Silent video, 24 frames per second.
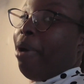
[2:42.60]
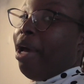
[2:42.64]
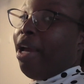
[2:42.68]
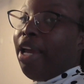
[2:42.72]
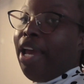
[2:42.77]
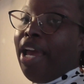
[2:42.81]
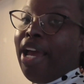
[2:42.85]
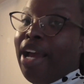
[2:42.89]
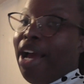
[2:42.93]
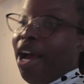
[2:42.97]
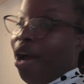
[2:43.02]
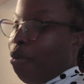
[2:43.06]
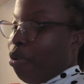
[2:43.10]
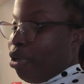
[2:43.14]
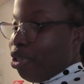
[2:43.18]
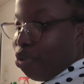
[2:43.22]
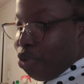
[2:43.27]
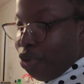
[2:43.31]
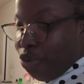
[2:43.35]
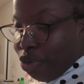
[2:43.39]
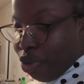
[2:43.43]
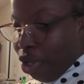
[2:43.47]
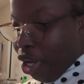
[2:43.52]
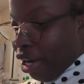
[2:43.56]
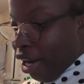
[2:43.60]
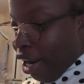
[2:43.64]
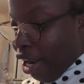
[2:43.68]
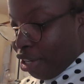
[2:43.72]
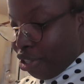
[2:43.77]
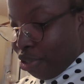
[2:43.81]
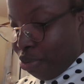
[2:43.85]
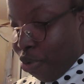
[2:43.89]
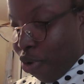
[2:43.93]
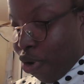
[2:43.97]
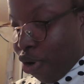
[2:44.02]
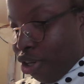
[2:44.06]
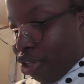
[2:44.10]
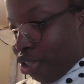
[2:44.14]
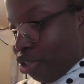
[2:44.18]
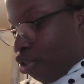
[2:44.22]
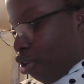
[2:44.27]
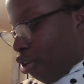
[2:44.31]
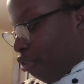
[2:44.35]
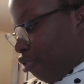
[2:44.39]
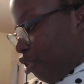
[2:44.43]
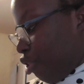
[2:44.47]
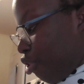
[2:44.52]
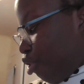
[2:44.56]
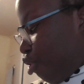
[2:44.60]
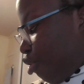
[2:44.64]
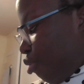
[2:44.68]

my cat got one too so I got you all the soft and